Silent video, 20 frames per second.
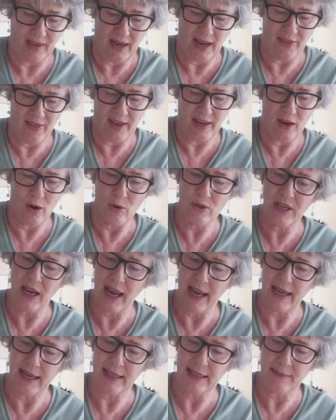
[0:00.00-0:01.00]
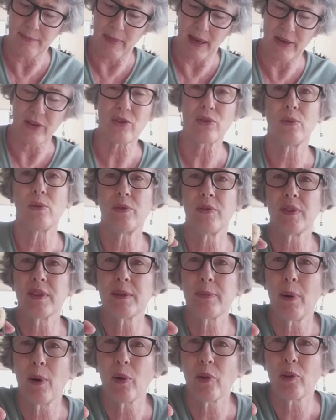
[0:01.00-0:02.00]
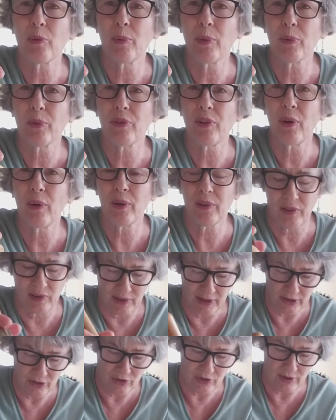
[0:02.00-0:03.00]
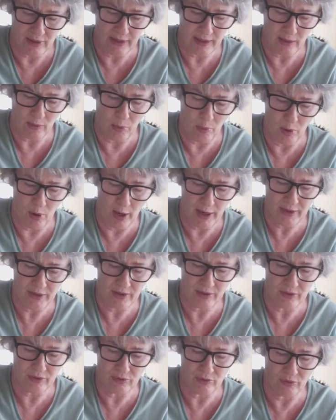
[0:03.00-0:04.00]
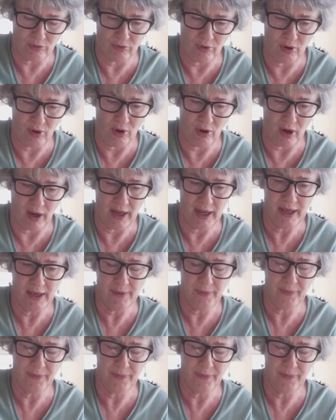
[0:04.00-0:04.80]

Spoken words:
And then I'll take as much off as possible so it's literally quite dry.